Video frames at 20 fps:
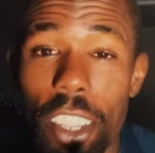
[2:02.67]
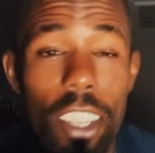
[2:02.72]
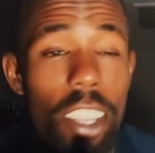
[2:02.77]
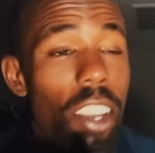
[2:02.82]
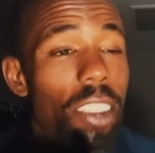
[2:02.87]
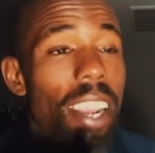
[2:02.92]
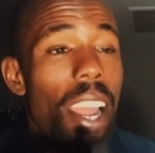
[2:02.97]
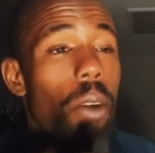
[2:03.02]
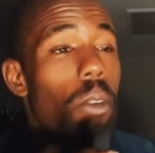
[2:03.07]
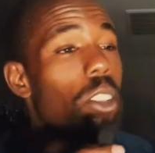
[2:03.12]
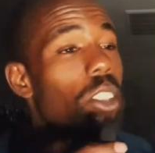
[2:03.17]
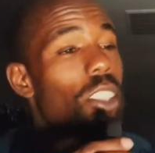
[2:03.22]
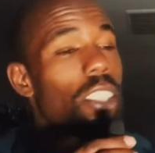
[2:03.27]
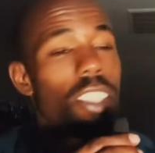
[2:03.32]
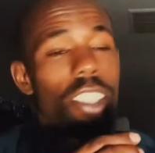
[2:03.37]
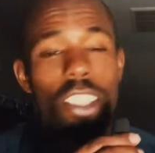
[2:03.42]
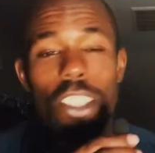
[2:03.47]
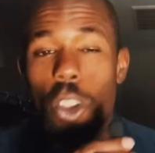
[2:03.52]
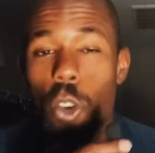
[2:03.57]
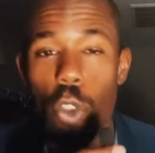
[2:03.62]
yo, that was
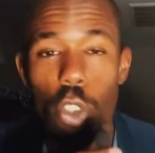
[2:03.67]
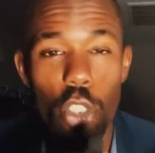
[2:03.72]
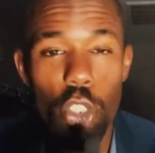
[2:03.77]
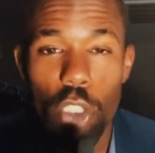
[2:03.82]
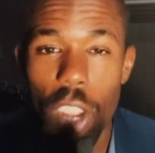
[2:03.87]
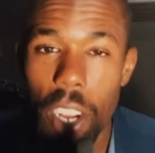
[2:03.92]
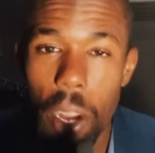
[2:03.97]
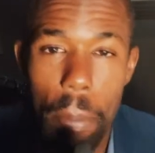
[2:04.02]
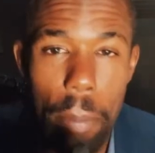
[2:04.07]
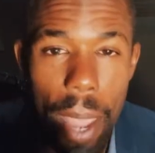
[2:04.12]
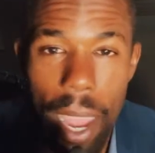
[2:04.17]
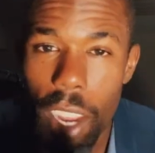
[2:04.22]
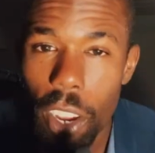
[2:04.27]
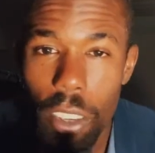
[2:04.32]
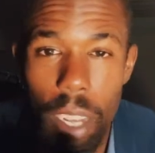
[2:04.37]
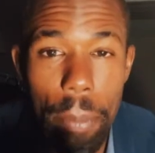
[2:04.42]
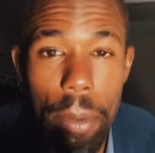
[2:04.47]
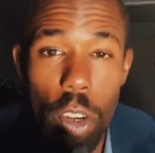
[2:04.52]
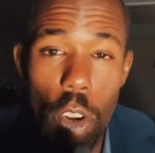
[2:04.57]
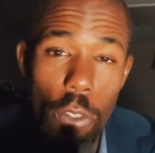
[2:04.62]
just so straight up banger.
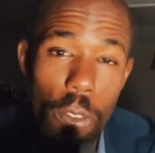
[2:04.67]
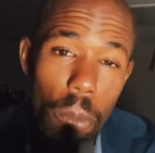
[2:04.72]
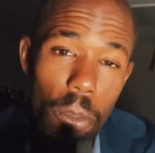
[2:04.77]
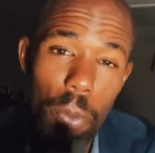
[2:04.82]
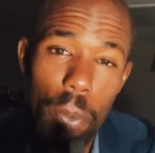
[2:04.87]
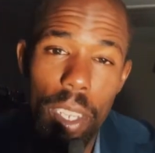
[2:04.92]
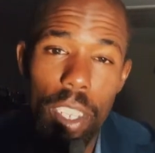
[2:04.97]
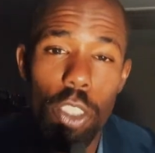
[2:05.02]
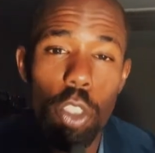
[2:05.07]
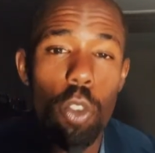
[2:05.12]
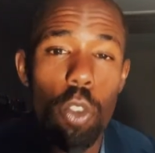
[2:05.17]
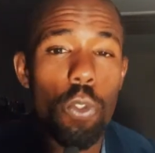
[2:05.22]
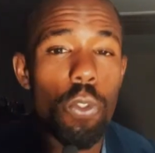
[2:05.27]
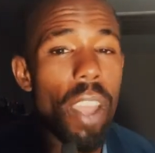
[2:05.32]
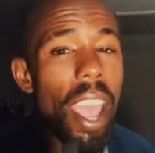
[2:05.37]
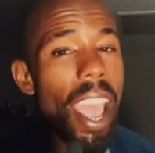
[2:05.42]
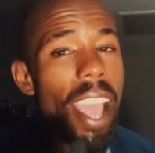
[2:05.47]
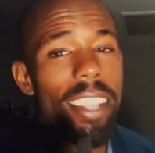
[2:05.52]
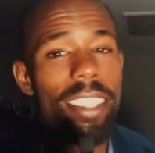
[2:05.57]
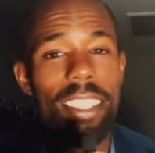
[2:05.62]
Let me know if I'm speaking too
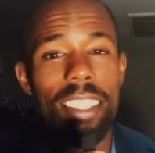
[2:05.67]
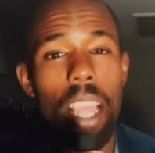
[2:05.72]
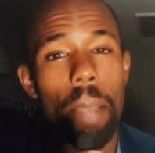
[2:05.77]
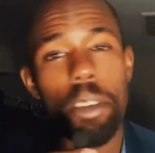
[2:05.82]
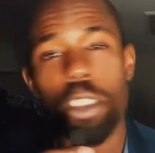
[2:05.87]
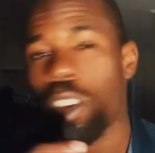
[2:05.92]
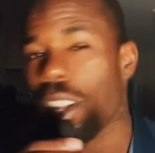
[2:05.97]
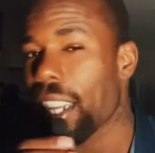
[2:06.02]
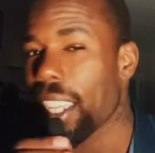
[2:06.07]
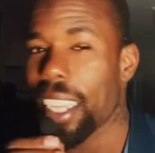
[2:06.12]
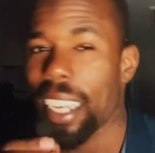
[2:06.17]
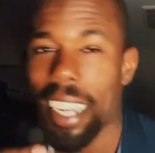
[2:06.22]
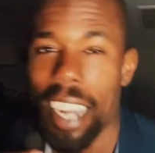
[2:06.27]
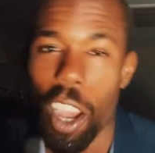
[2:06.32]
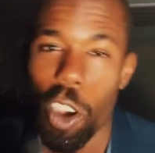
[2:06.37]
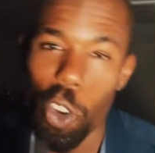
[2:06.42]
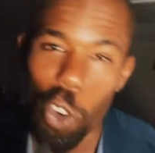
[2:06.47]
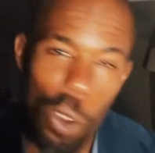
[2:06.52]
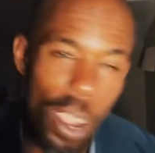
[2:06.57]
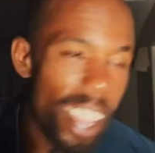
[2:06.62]
fast because I'll be trying to get it
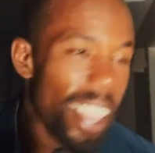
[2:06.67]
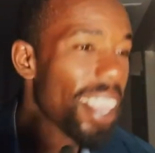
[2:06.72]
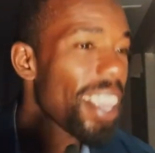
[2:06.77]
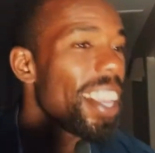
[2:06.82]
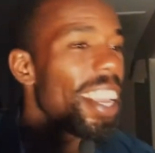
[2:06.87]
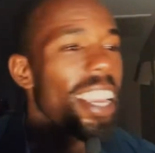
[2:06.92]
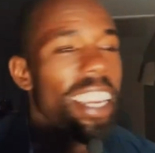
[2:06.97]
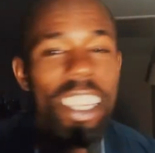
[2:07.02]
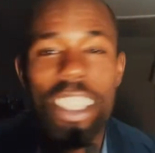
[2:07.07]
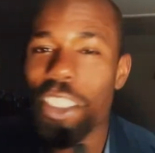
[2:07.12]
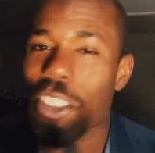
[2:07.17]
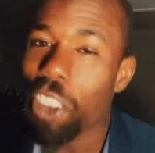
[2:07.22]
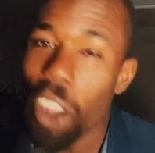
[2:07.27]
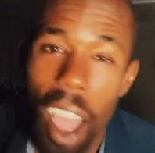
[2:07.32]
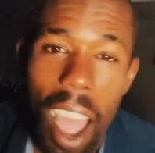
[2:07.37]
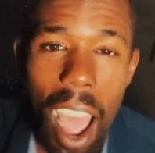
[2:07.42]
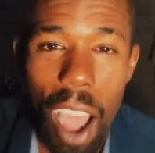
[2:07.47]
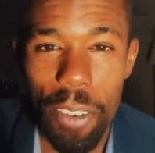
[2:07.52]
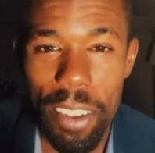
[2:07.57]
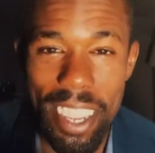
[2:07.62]
out quick because you know
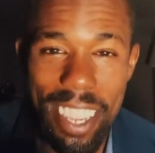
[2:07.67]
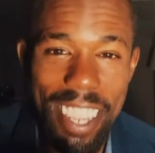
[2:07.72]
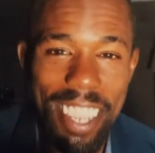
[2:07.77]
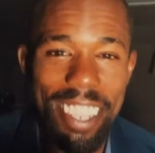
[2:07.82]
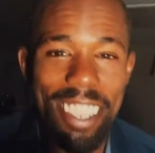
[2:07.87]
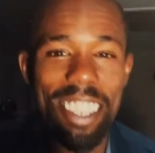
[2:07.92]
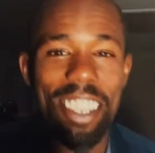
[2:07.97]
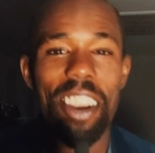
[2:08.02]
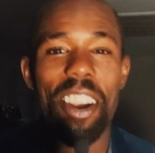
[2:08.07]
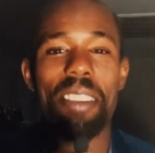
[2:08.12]
how he is, yo.